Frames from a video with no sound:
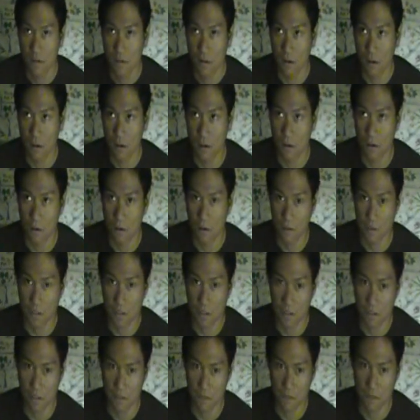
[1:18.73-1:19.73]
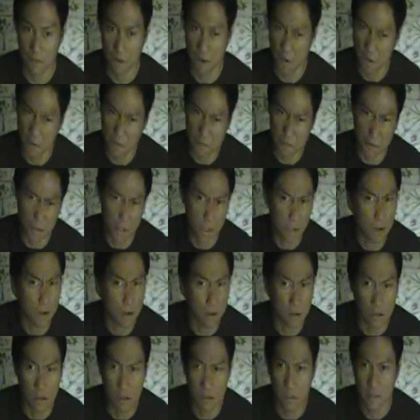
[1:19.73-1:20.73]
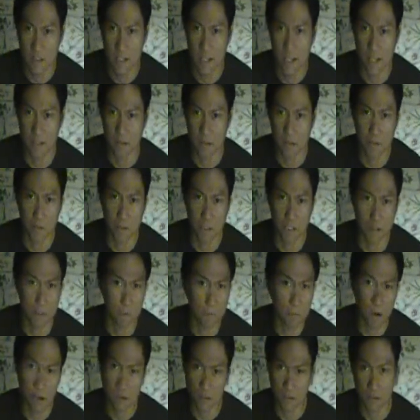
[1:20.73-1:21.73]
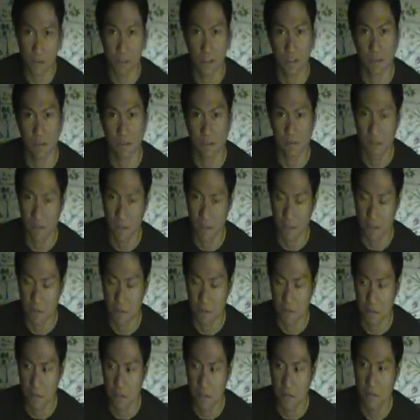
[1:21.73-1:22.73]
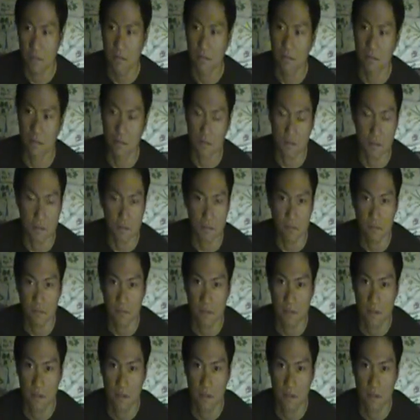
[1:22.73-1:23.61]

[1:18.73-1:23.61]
are really very hard that only the boxers can do it and stuff.